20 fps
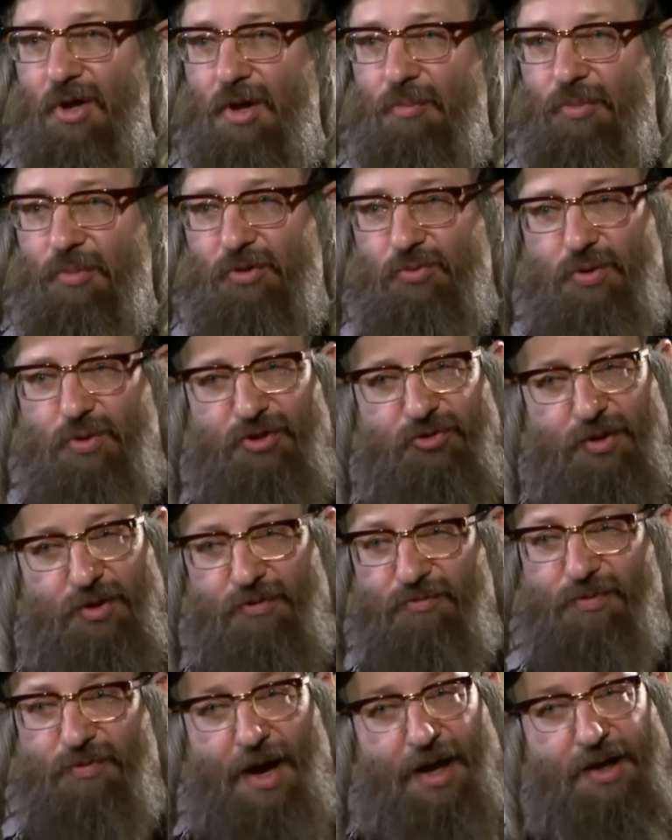But we
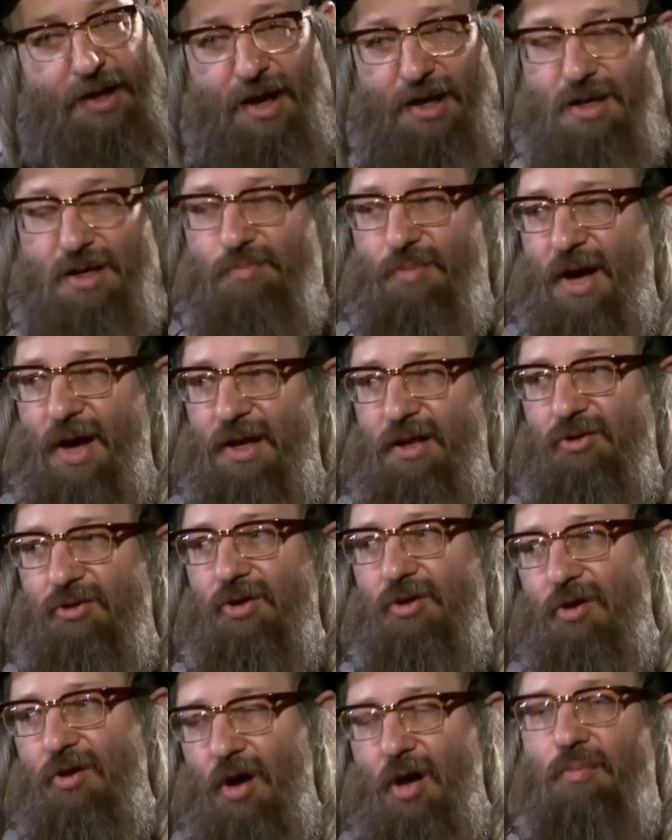invite anybody
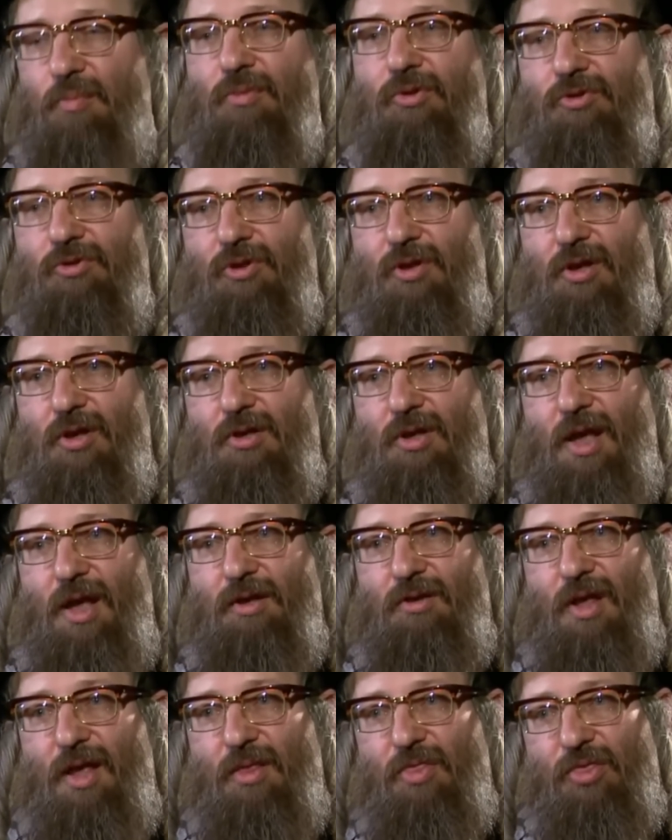to come
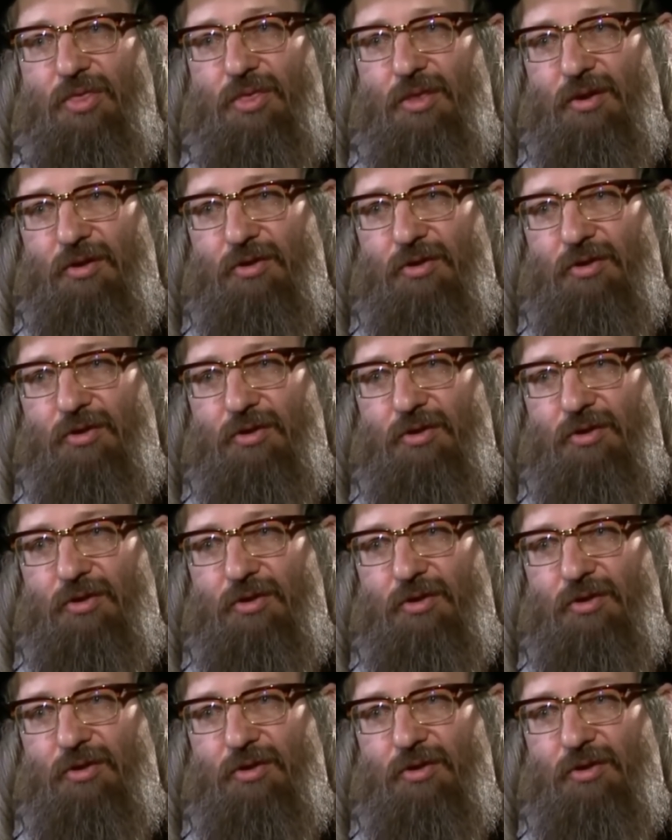and